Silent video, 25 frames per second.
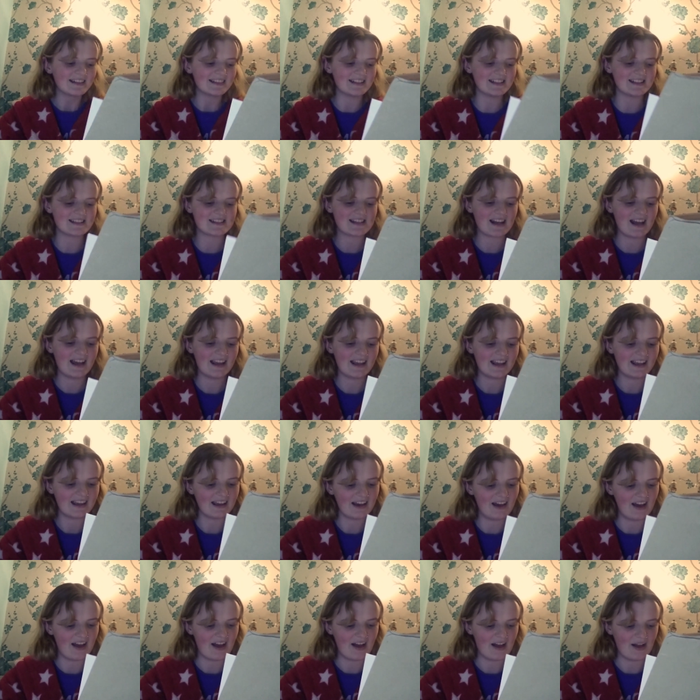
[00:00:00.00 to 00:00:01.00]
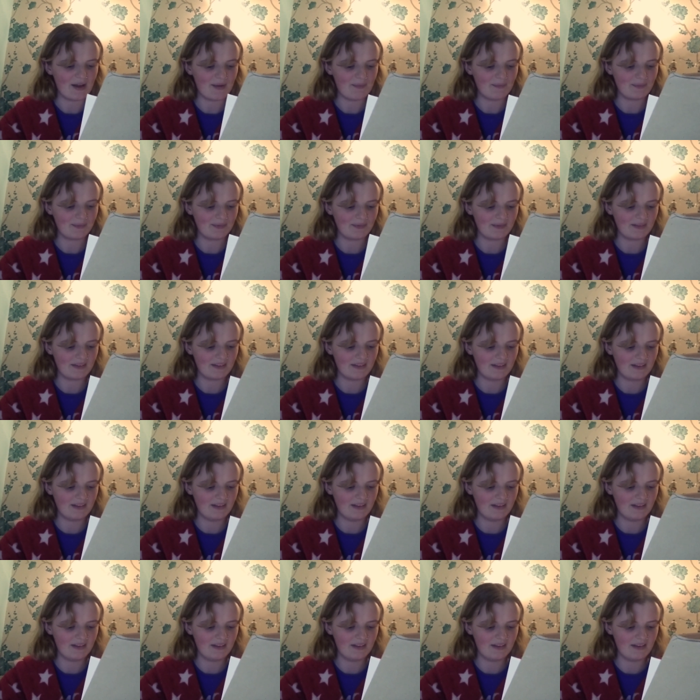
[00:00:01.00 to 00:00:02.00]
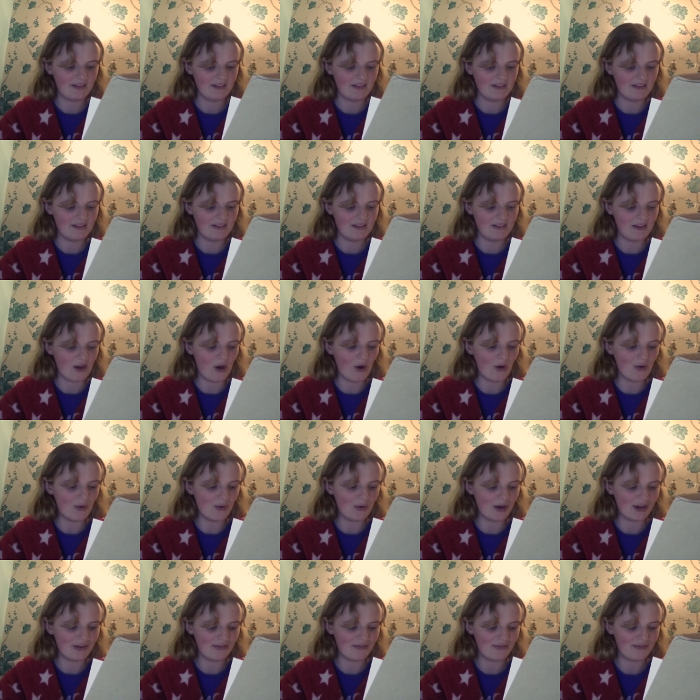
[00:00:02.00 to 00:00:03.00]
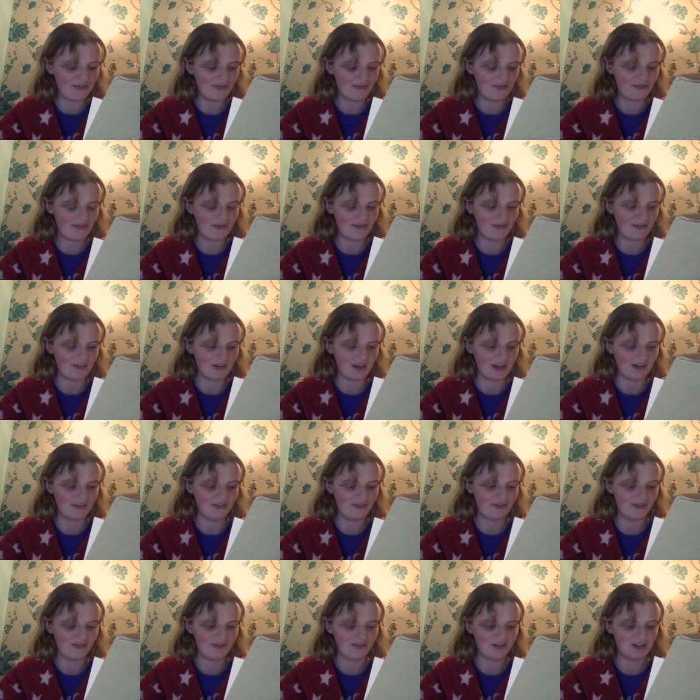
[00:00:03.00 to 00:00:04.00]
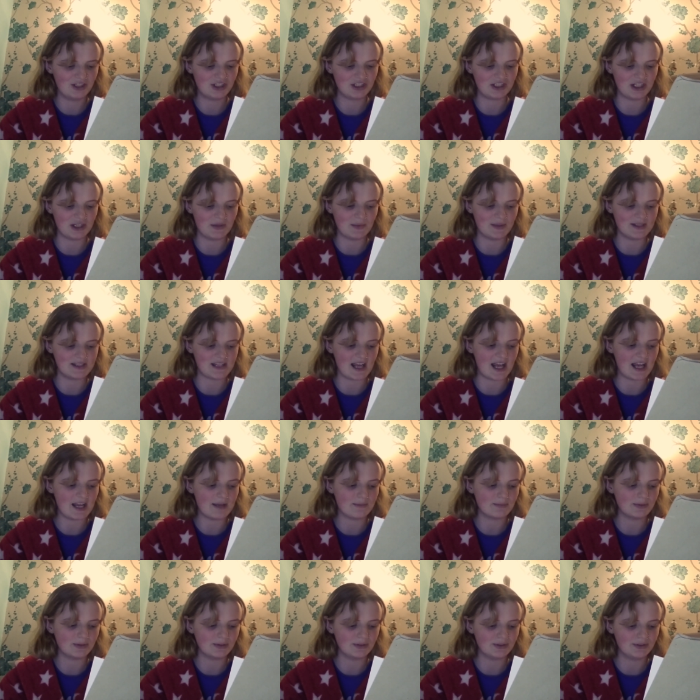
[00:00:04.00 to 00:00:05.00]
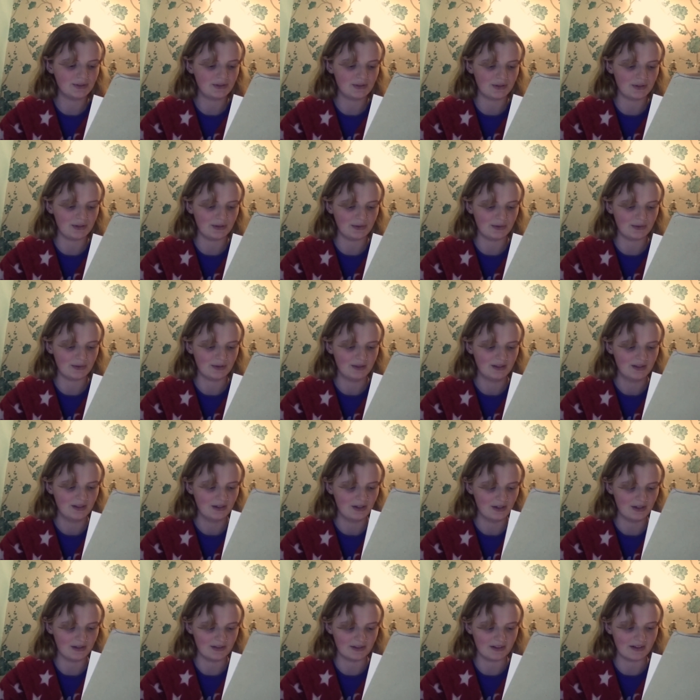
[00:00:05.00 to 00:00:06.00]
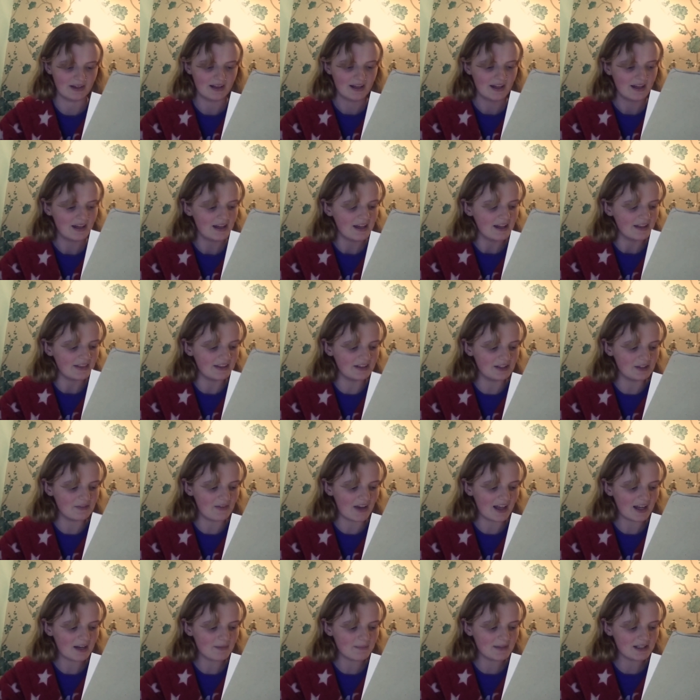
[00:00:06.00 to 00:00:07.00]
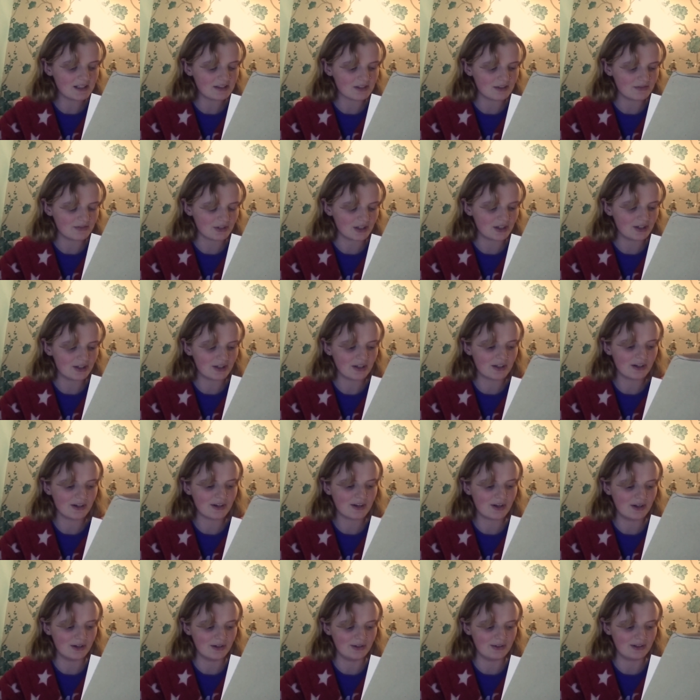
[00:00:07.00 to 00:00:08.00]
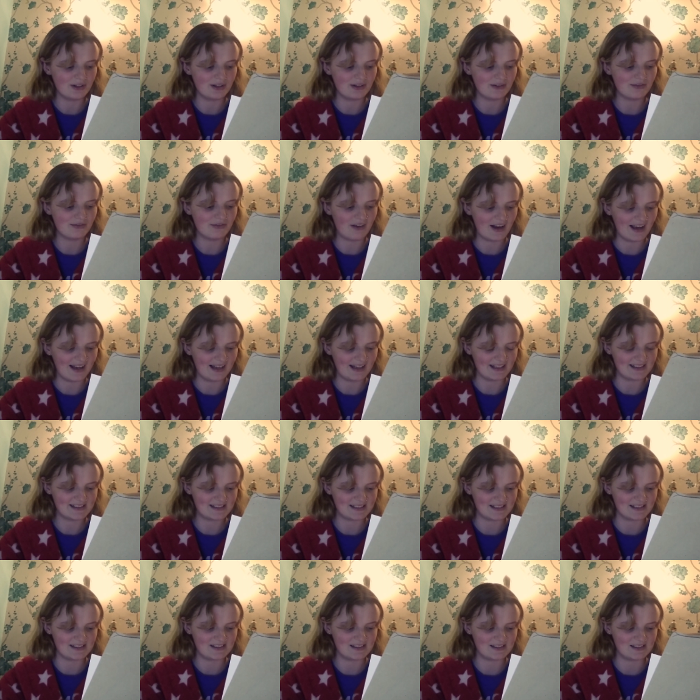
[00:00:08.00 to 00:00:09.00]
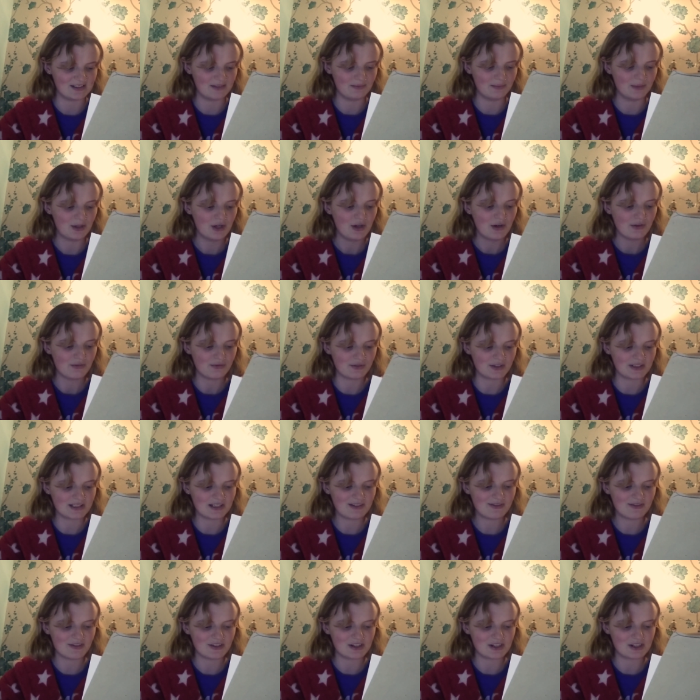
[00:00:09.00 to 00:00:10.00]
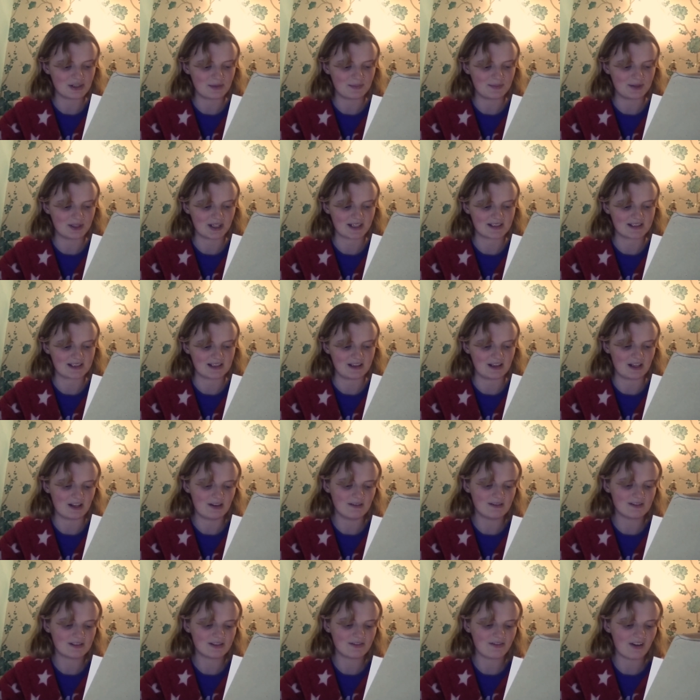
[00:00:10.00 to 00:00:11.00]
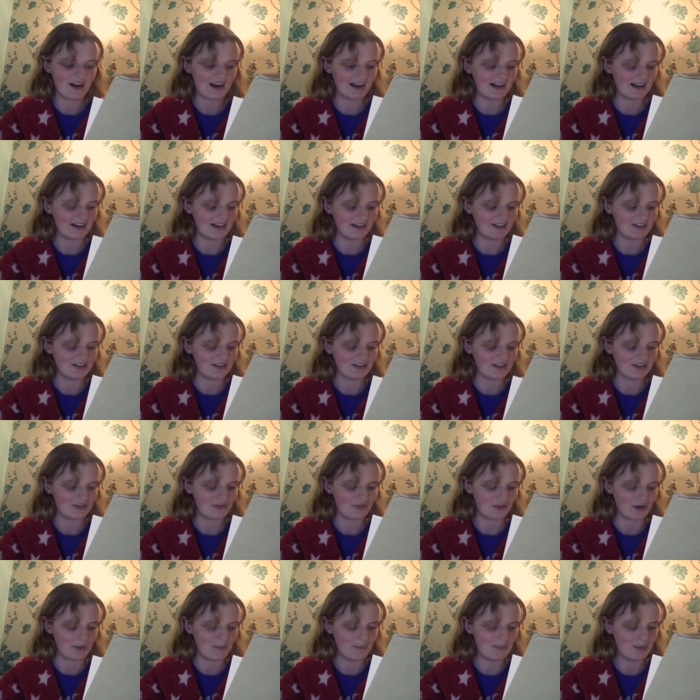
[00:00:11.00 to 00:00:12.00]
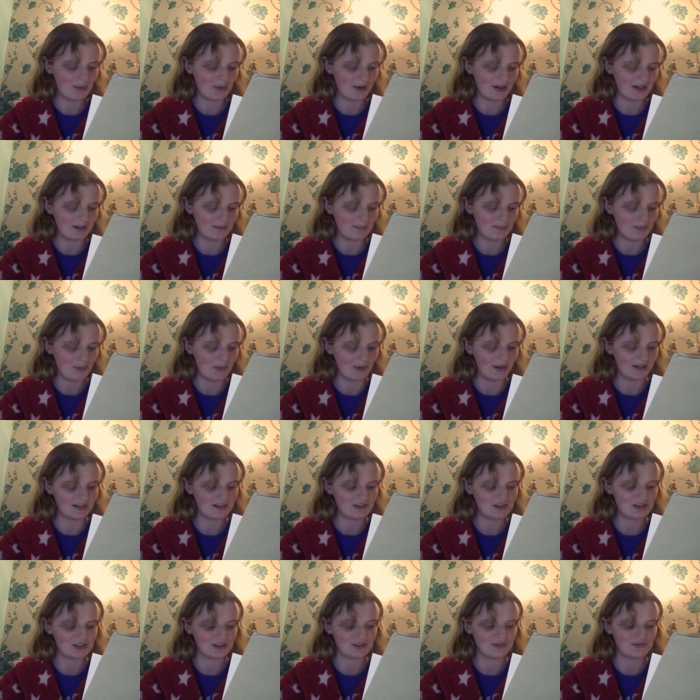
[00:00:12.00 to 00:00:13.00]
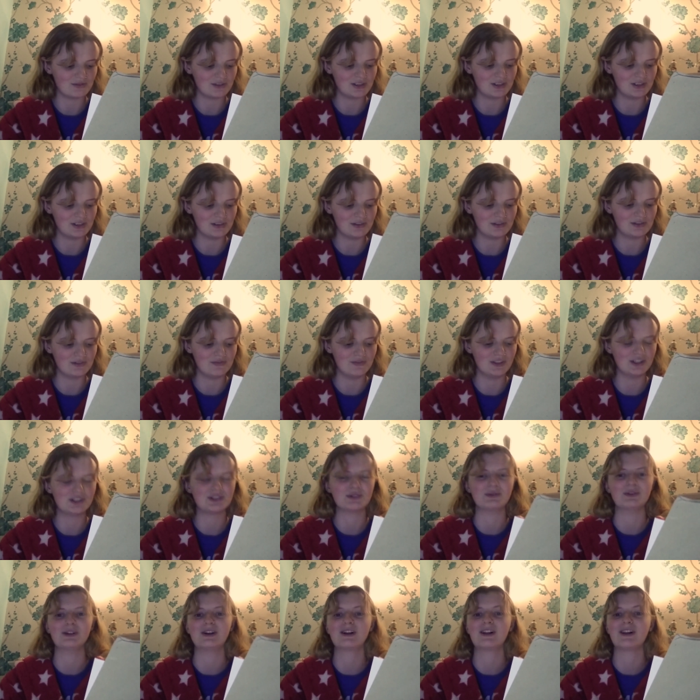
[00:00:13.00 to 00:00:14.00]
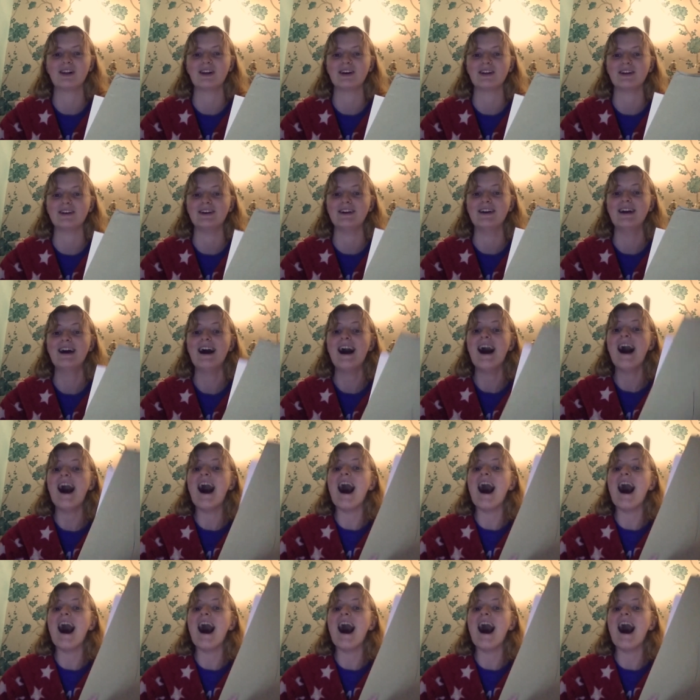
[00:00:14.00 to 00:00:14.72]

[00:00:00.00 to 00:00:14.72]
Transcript: that's like, um oh, if if she was able to, hold on. The development of a color-coded filing system for different subjects and the use of highlighters for important points should reduce visual clutter.